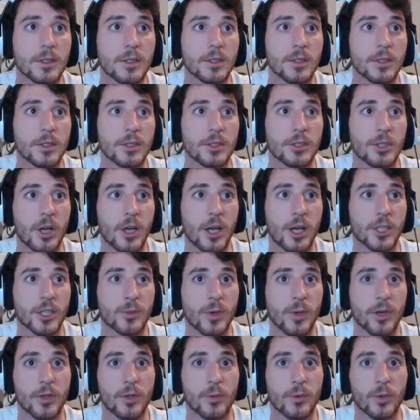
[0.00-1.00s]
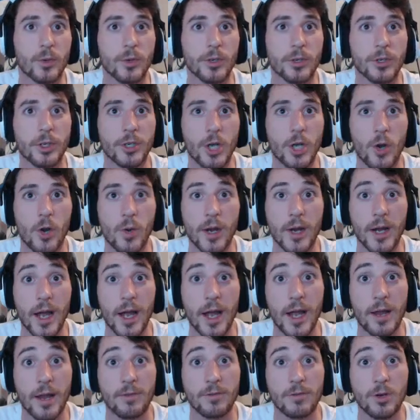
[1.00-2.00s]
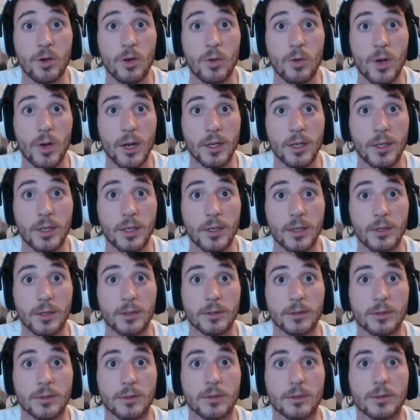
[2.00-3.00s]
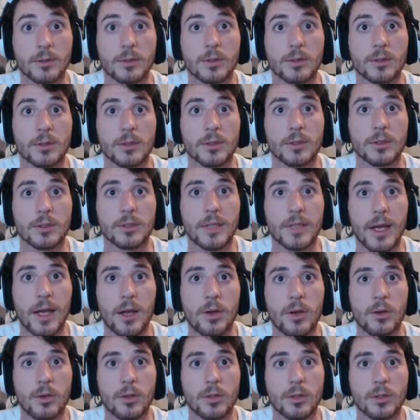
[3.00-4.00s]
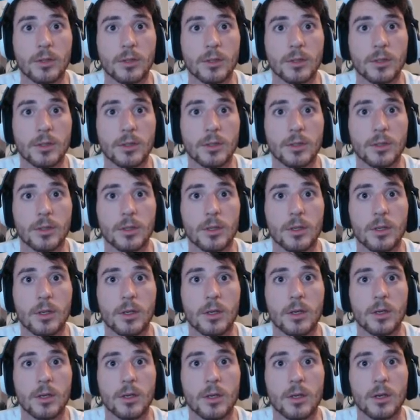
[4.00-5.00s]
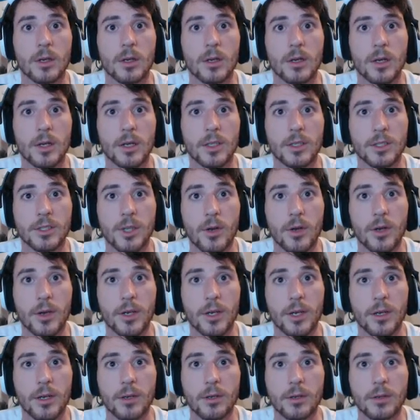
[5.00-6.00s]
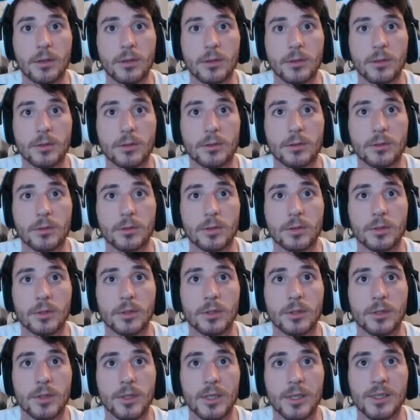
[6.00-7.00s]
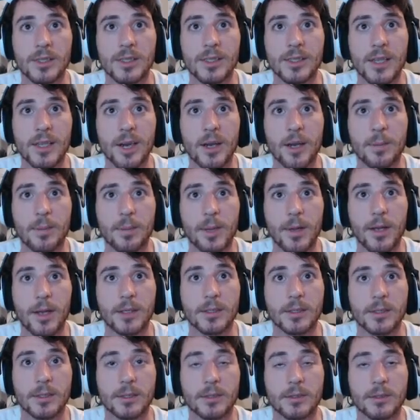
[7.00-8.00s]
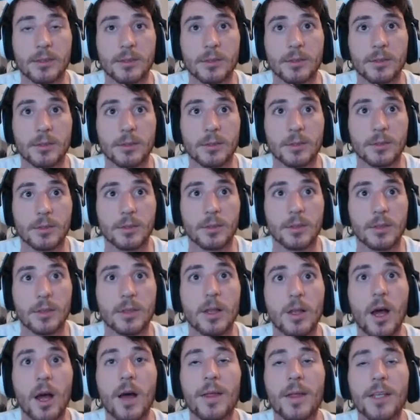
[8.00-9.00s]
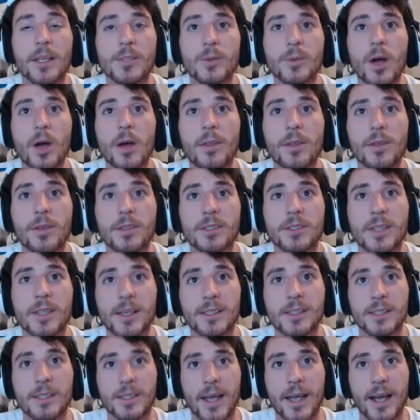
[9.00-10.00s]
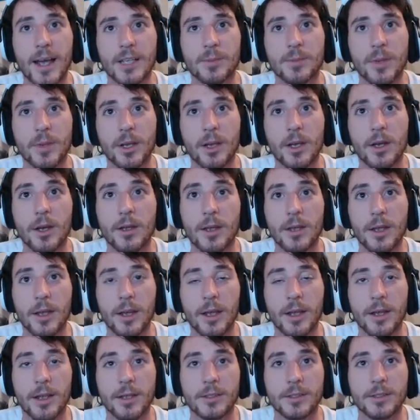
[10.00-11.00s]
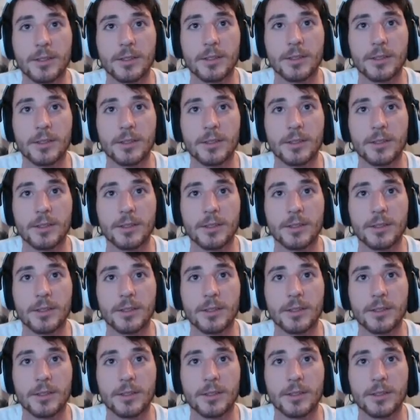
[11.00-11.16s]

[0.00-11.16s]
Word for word: Josh, where in the world are you going? I have no idea. Down. I just go in here? This is a scary place. Oh, this is where all those things attacked me. And it's...